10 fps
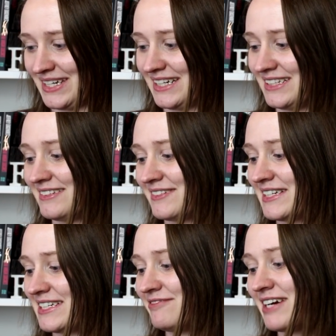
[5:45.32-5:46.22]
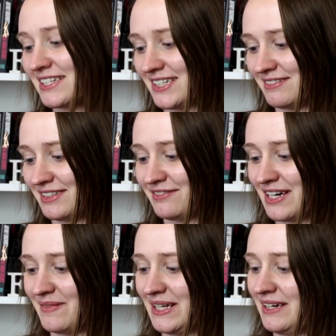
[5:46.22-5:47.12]
And she was eventually reconciled with the
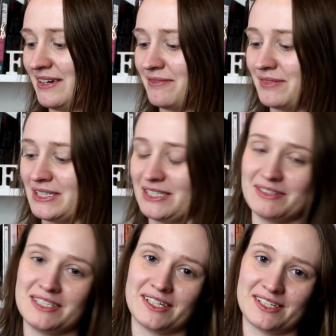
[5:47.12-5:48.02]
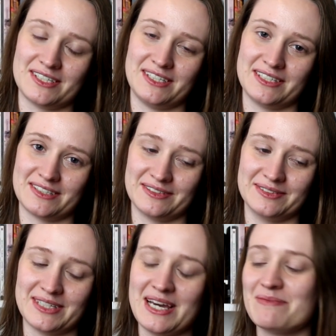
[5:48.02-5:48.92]
family when she was 90 years
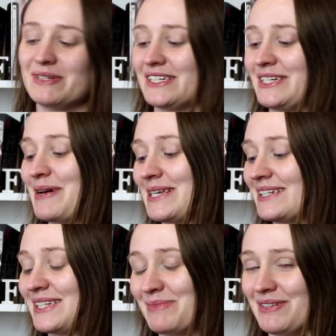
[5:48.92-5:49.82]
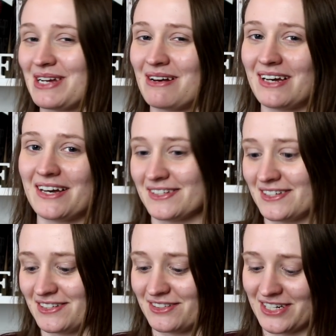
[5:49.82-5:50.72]
old. But so she basically just moved out and gathered
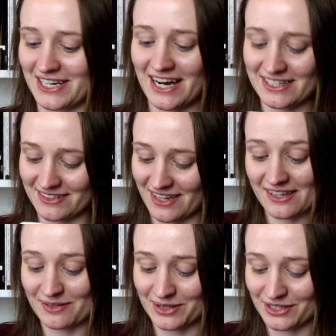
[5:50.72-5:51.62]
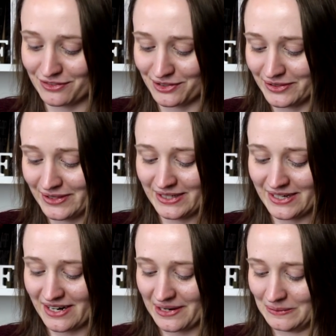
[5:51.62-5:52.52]
loads of stray cats, which I think is wonderful.
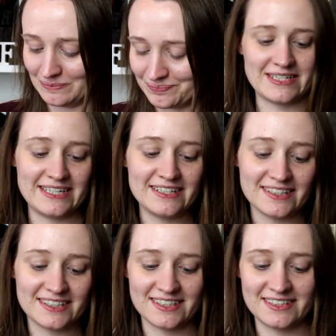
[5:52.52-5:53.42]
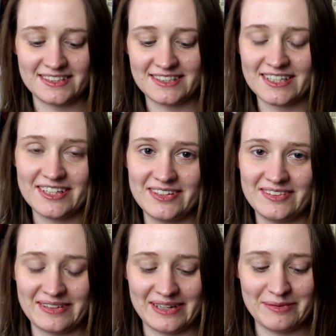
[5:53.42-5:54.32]
Okay, in
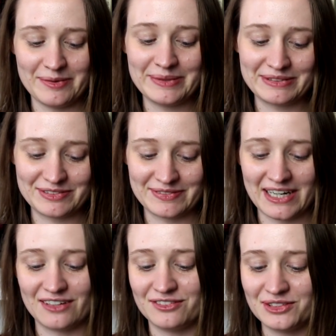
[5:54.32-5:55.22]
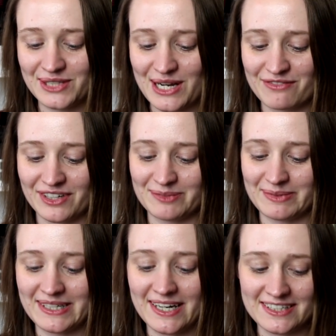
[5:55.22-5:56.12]
1992, a woman from California filed a
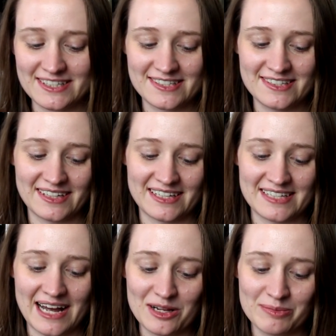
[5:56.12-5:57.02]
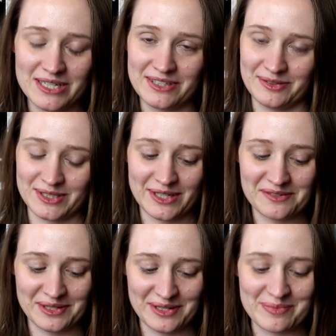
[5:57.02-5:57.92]
paternity suit against Albert, who was
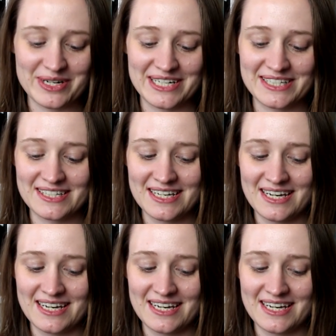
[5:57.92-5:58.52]
another one of the prince,